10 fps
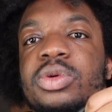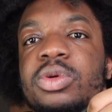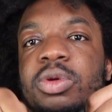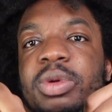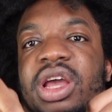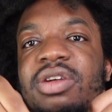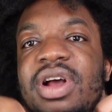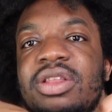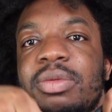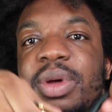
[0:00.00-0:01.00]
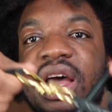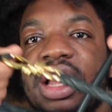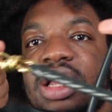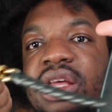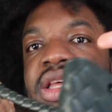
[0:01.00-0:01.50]
all the way around the bag
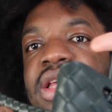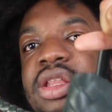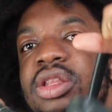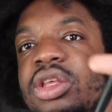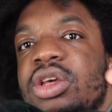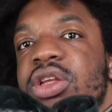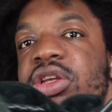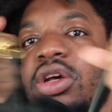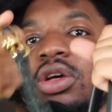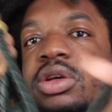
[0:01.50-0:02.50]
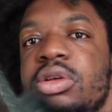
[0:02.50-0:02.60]
that you can, you know,